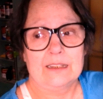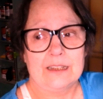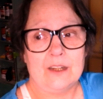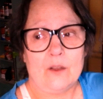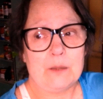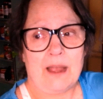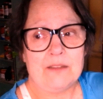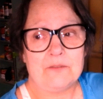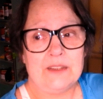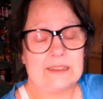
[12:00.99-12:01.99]
you know, it might
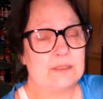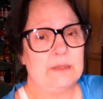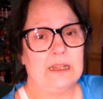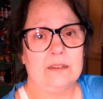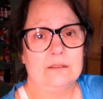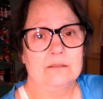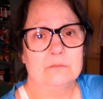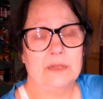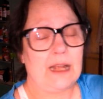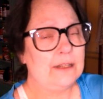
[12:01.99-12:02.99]
fix me,
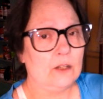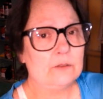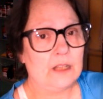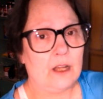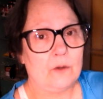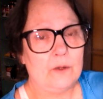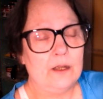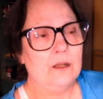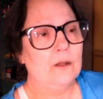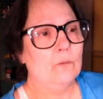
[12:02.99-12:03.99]
but I don't know.
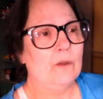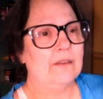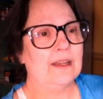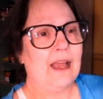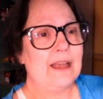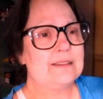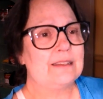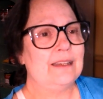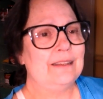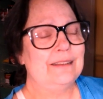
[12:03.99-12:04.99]
Well, the guy
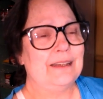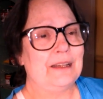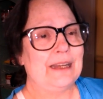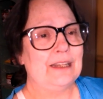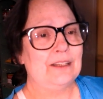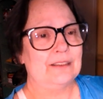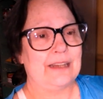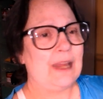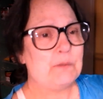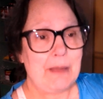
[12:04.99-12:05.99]
said he
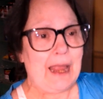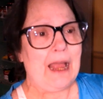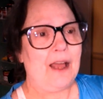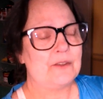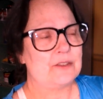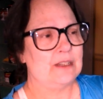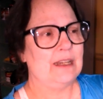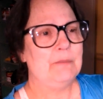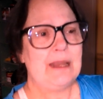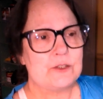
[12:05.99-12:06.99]
came to my house and he
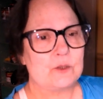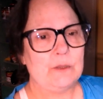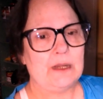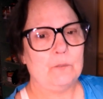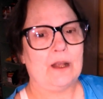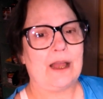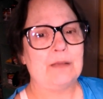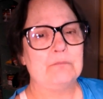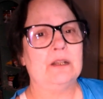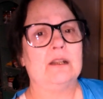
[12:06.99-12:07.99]
measured me, and, well,
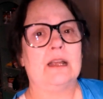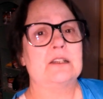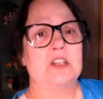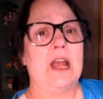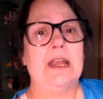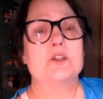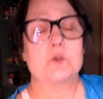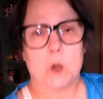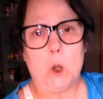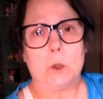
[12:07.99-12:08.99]
I'm built like a giant
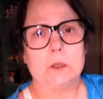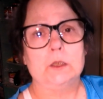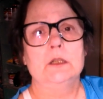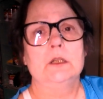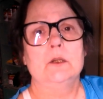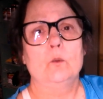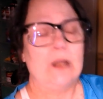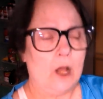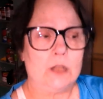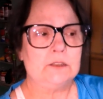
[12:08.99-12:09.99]
troll. We
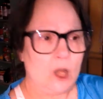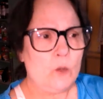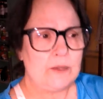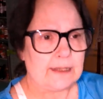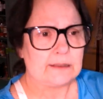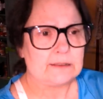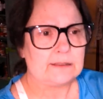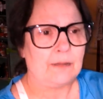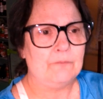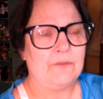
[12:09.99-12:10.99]
all know this.
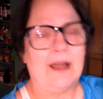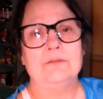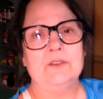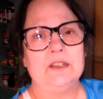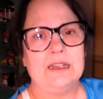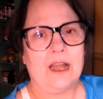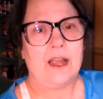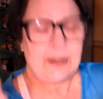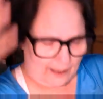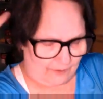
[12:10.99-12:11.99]
I'm 5'9".
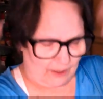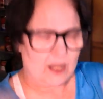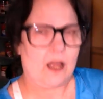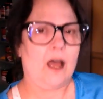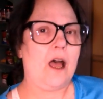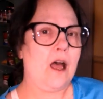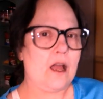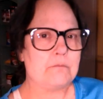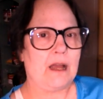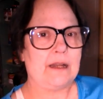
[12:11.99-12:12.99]
I have a
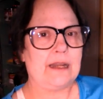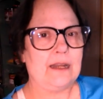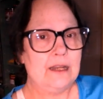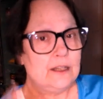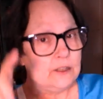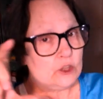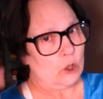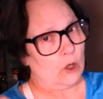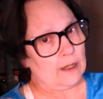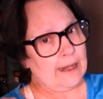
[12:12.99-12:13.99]
long body,
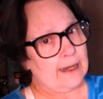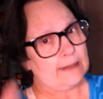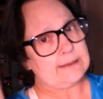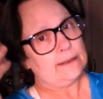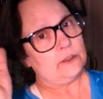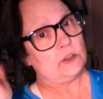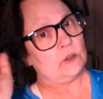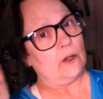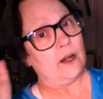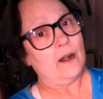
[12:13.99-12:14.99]
short legs and
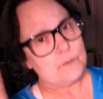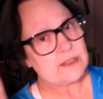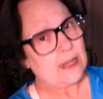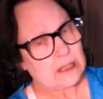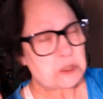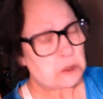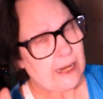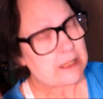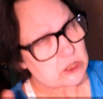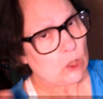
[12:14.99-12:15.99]
short arms like a
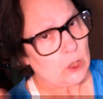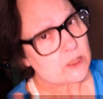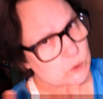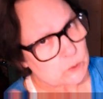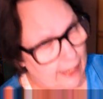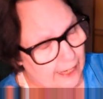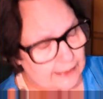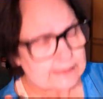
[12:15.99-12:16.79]
Tyrannosaurus Rex.